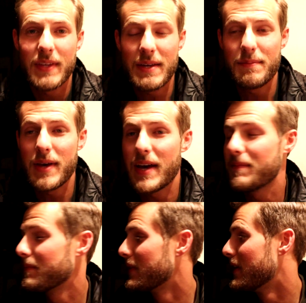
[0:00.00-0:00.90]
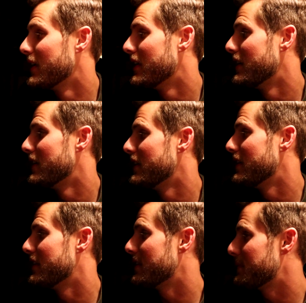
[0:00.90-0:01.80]
get in bed,
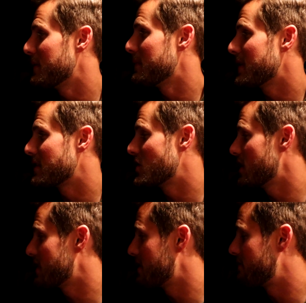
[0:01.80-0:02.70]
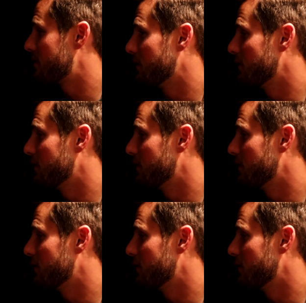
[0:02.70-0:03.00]
and then maybe make a shake after a